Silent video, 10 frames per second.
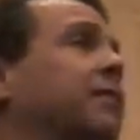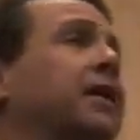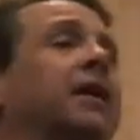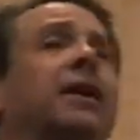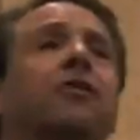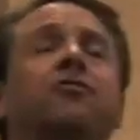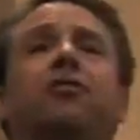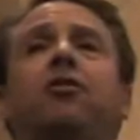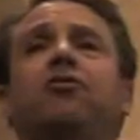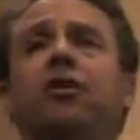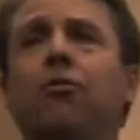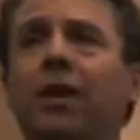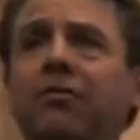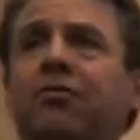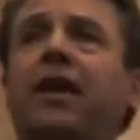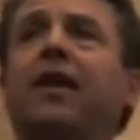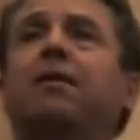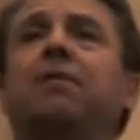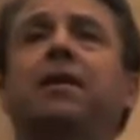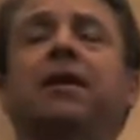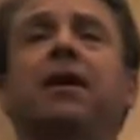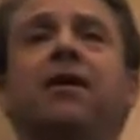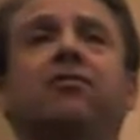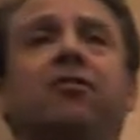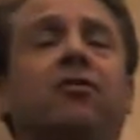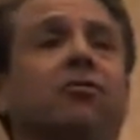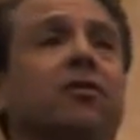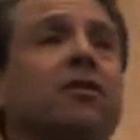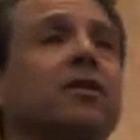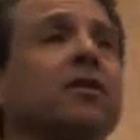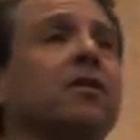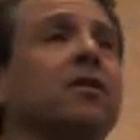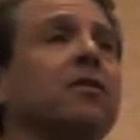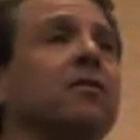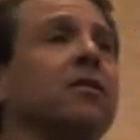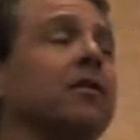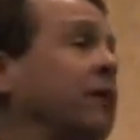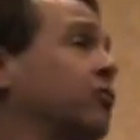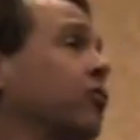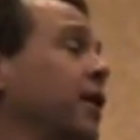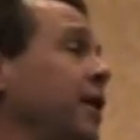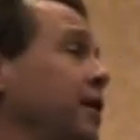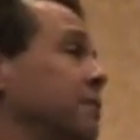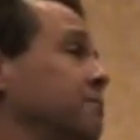in the Constitution and we stand by the Constitution. That's great.